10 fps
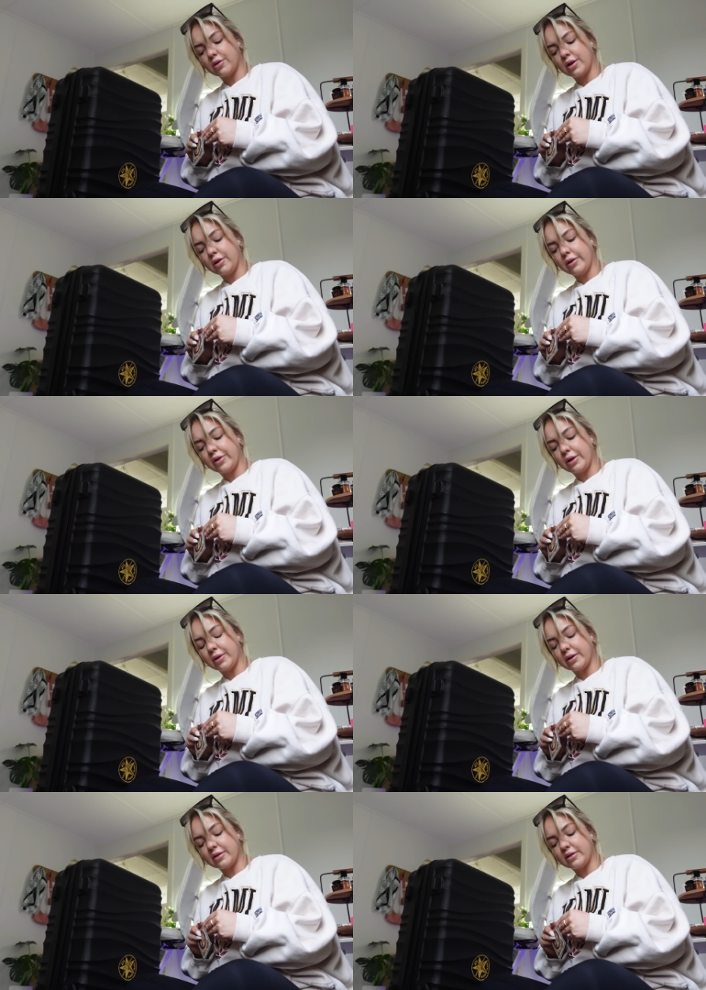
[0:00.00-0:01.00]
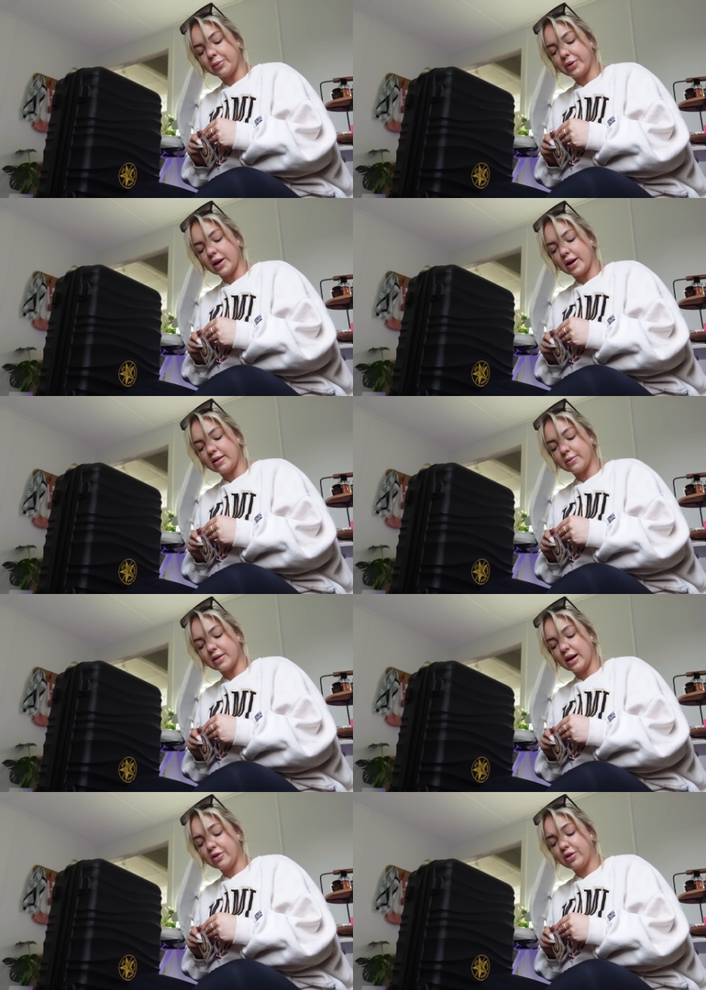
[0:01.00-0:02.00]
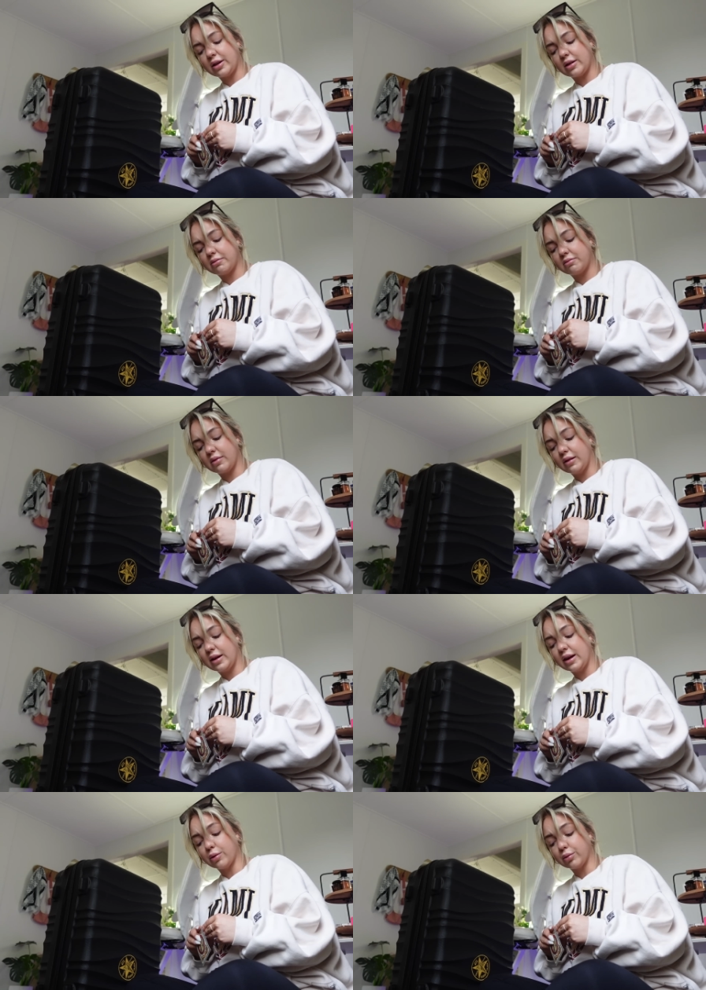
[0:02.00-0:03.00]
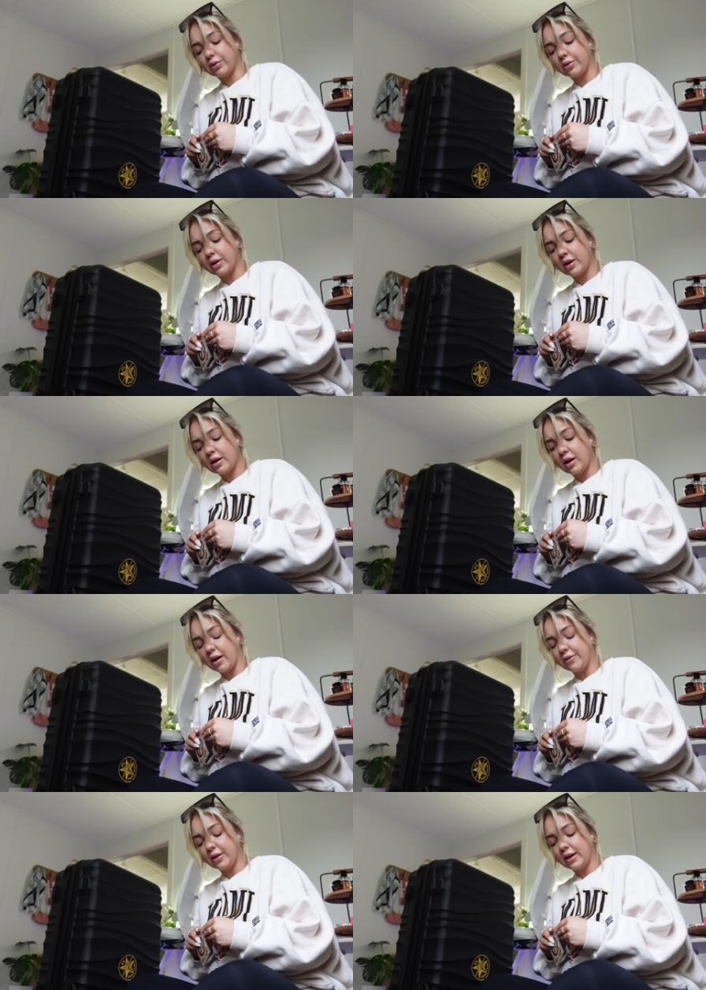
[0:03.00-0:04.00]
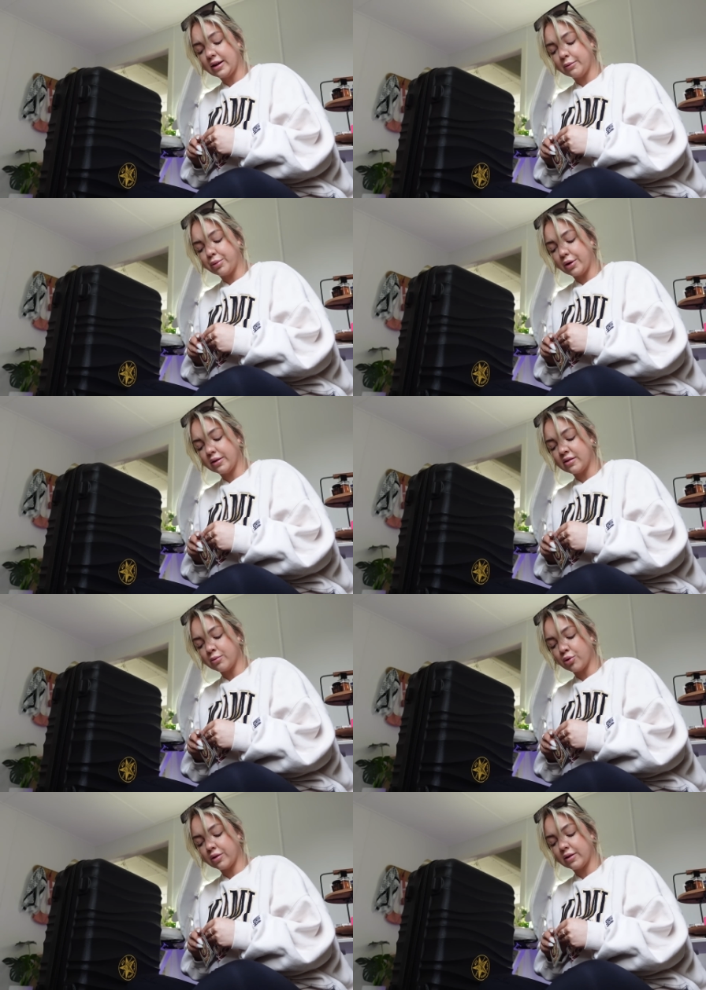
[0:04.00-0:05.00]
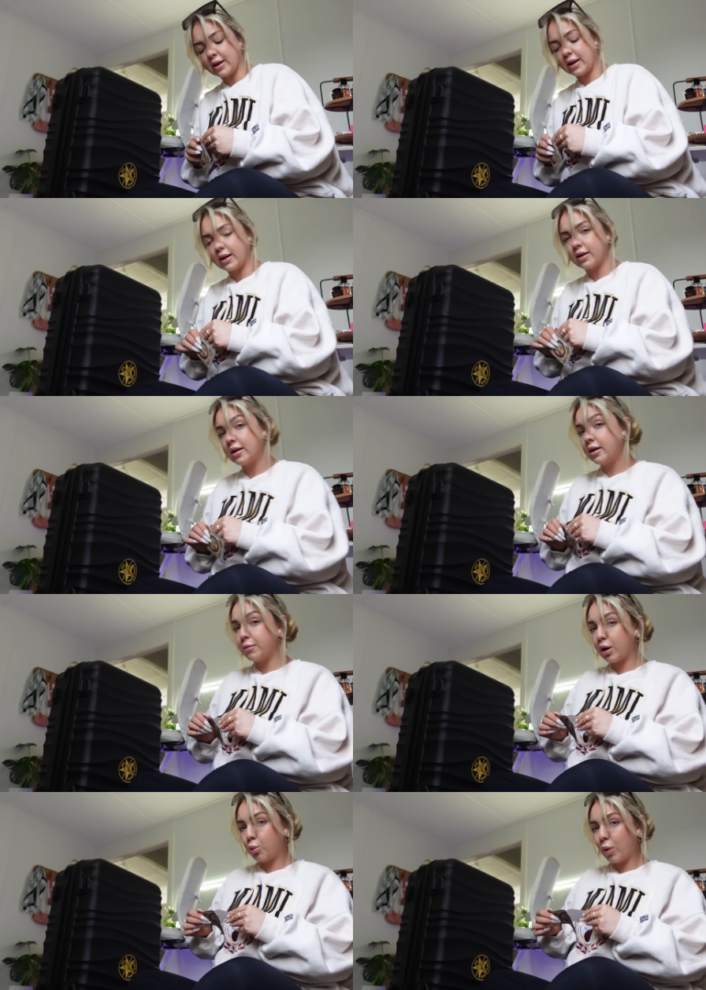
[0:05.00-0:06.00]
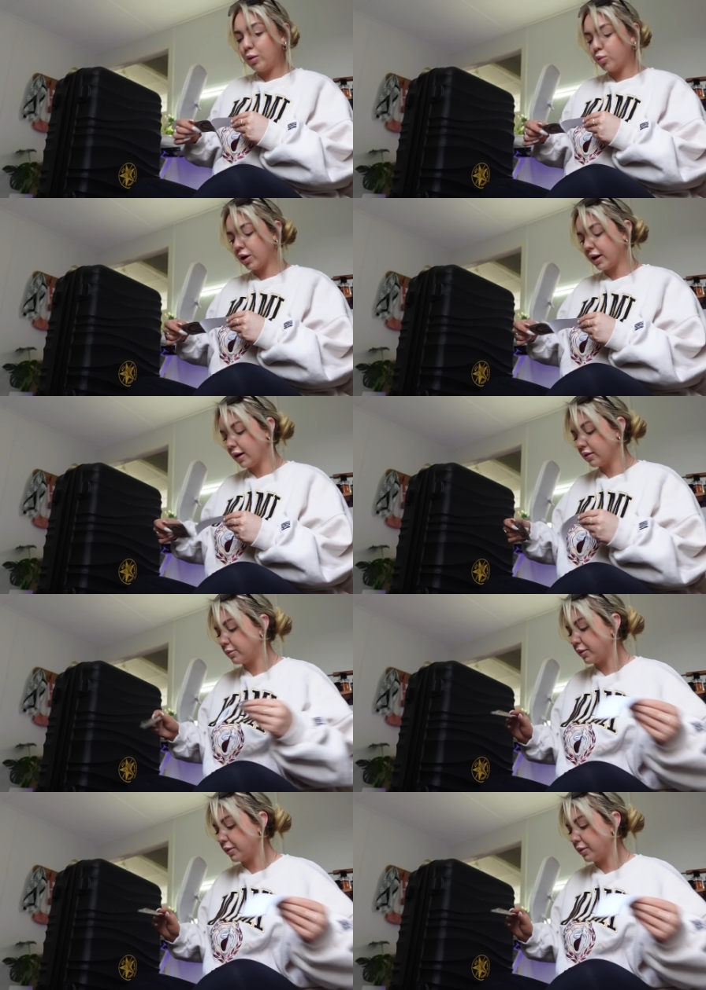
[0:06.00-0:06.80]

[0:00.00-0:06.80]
I don't know if anyone else has done Pilates, but that shit kills. I feel like it burns more than they my weight workouts.